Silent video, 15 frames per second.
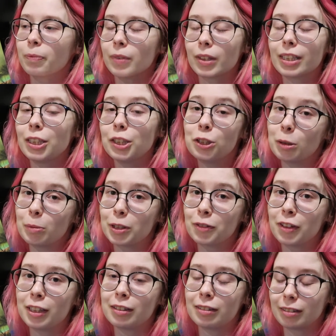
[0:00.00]
This is so much
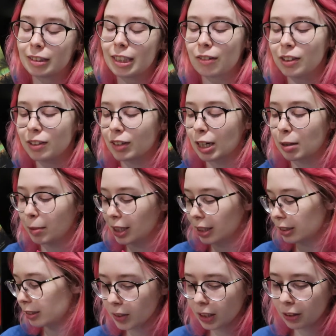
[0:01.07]
fun. Definitely recommend
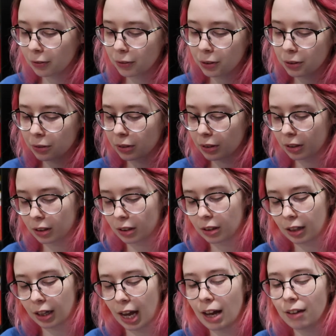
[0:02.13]
this. If you
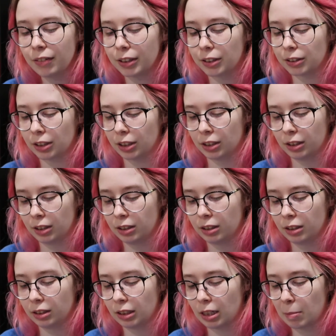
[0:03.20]
haven't heard
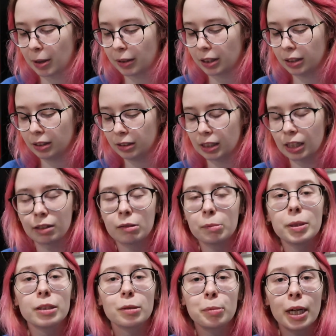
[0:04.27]
about this, then I will
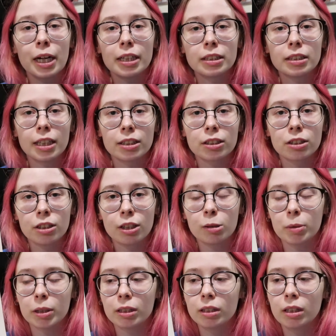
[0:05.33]
be surprised. That's Good
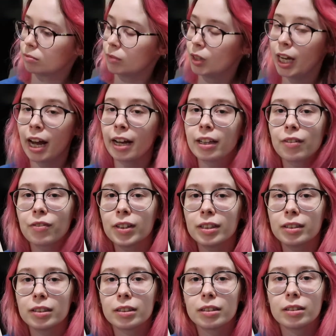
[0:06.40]
Omen. Yeah, I love
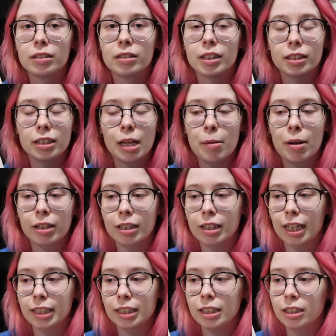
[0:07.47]
this. This came out in the
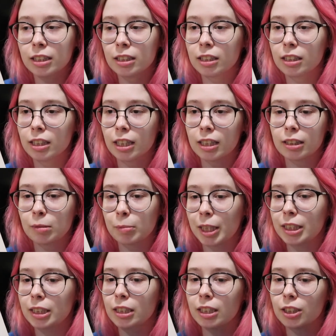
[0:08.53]
90s. It is
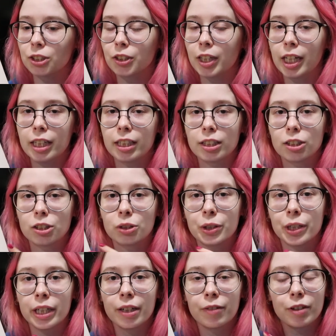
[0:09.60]
amazing. It is great. It is a
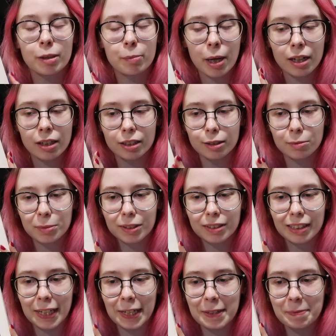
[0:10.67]
story of the apocalypse.
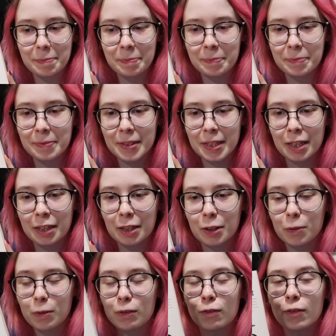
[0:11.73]

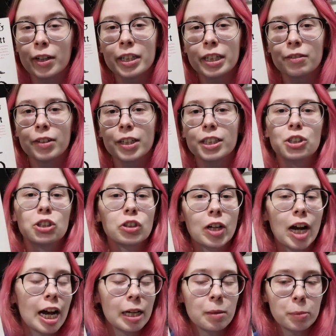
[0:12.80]
There's very, very
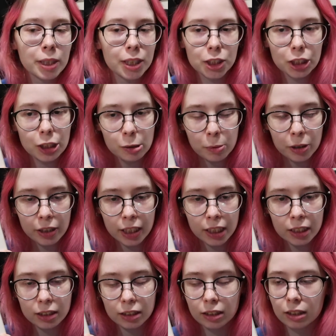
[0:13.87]
dry British humor in
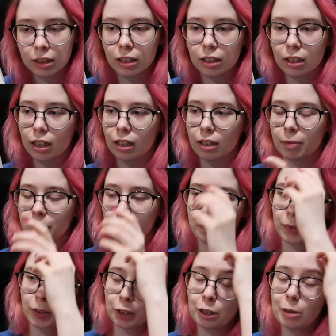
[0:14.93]
it.
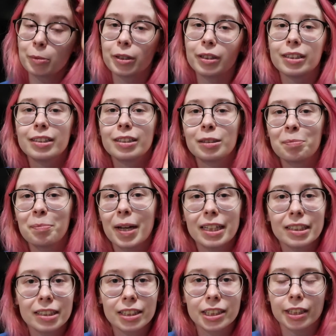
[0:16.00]
The humor in this is
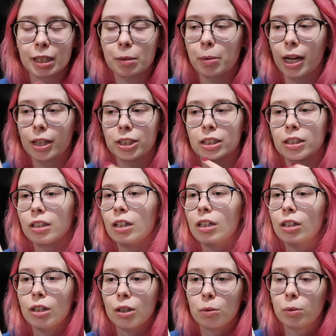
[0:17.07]
amazing. Terry Pratchett
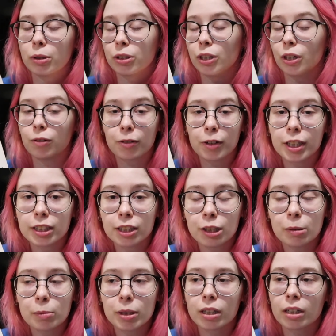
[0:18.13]
was known for his
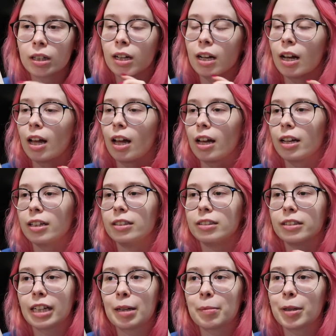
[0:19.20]
humor, and
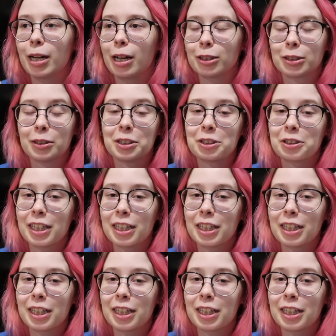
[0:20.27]
Neil Gaiman also has a